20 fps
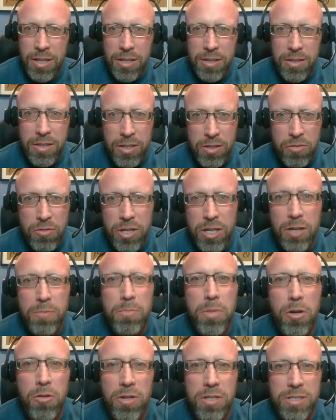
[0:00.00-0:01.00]
then you'll get a
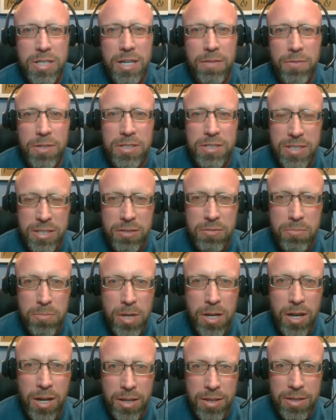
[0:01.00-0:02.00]
bonus every single
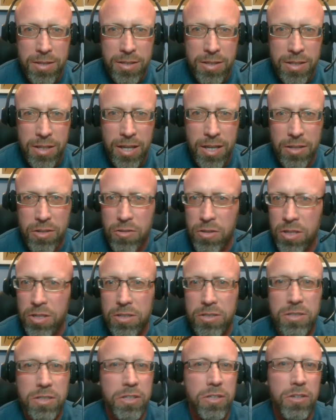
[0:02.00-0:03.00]
month. And you can
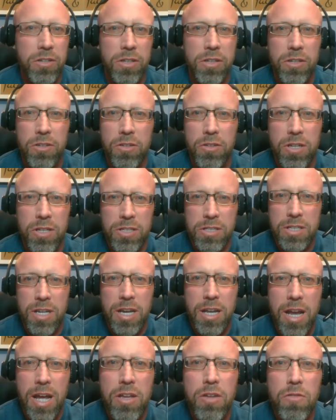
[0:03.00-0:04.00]

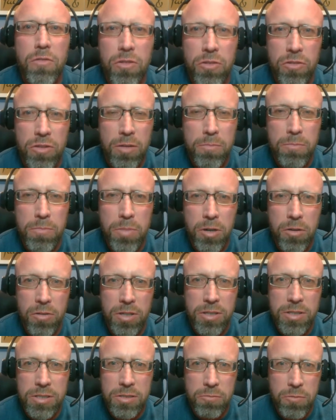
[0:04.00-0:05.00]
decide how you want to do that
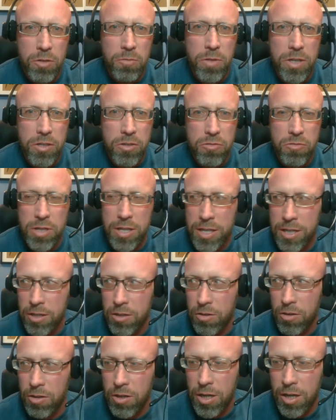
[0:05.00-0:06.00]
bonus. What we do
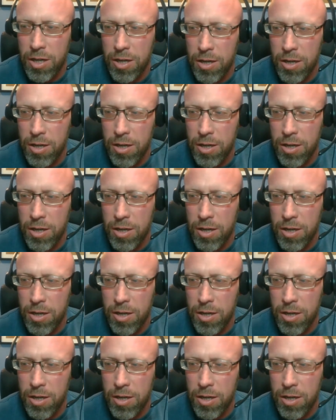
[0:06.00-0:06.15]
here,